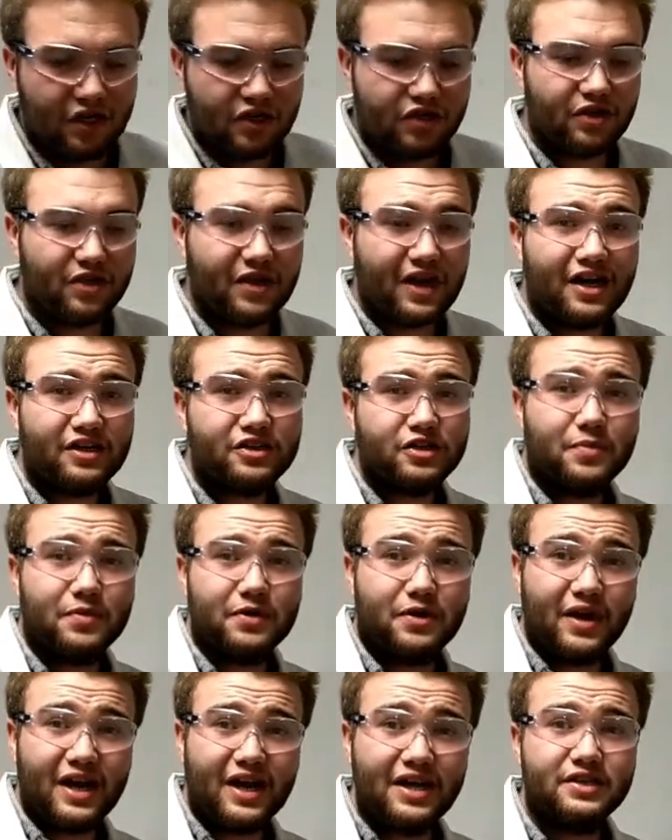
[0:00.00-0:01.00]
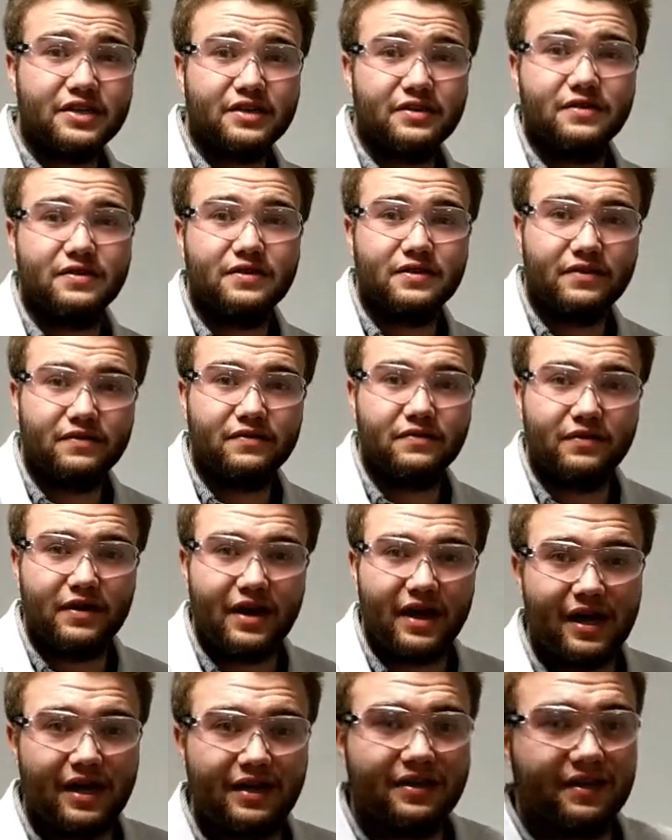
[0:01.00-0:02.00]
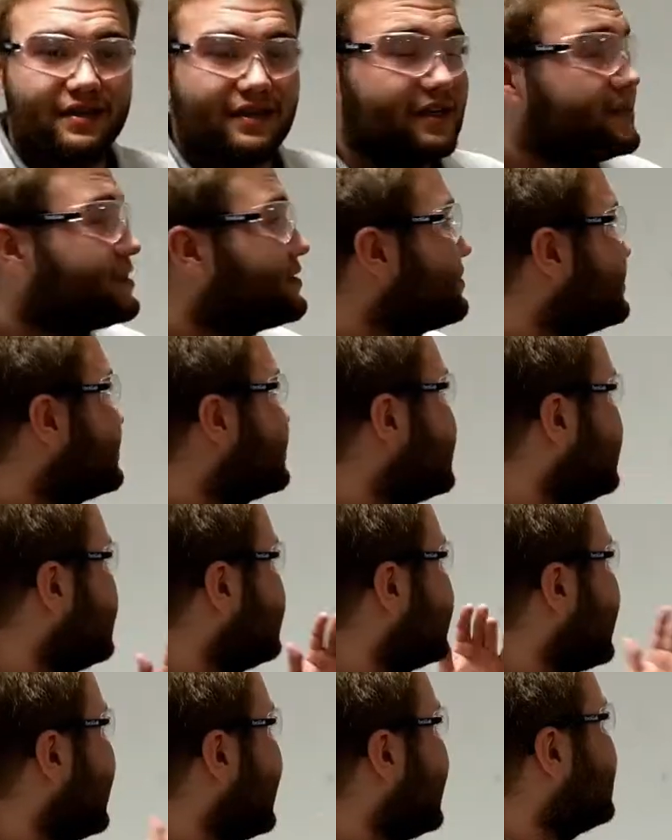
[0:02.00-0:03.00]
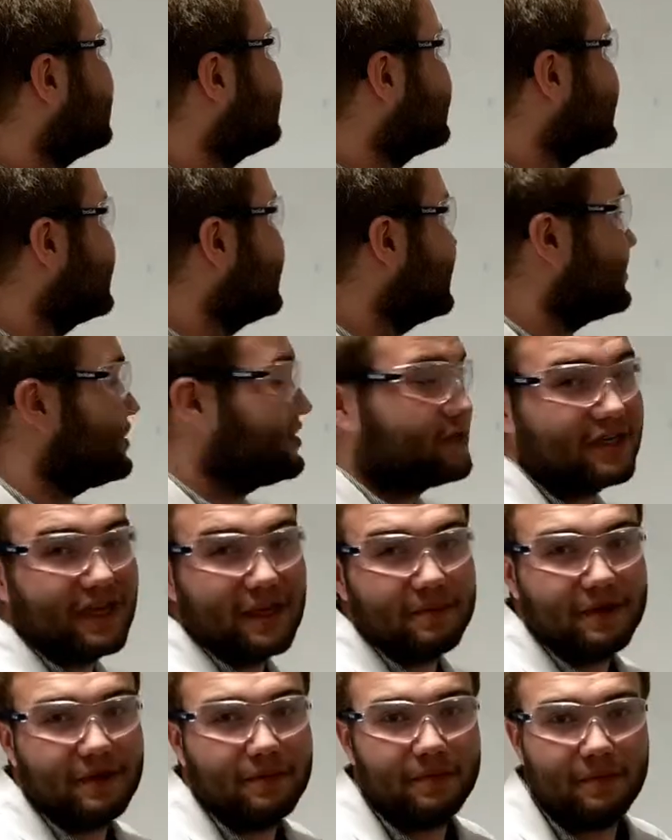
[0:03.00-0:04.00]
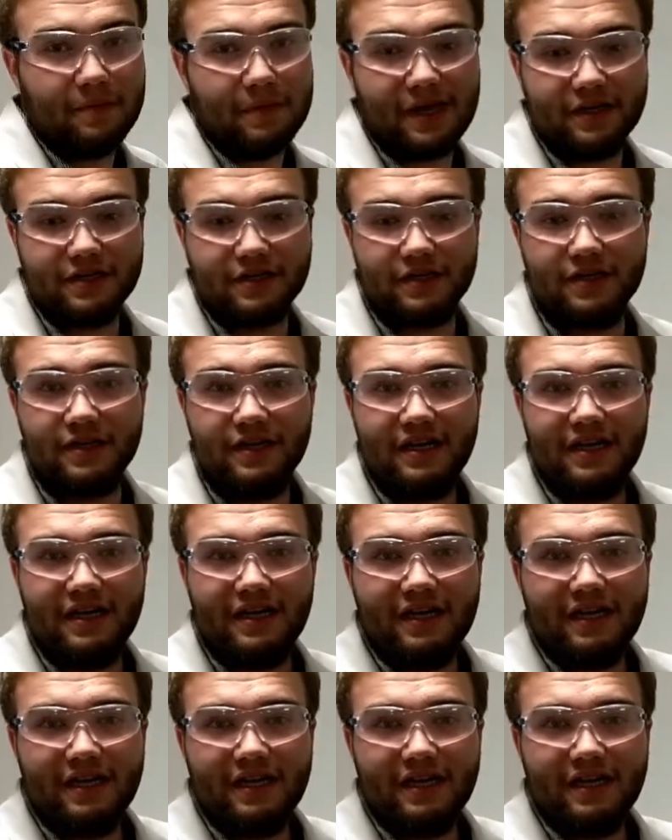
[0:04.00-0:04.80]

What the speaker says: So the natural progression to this was to use atoms as your timekeeping measure,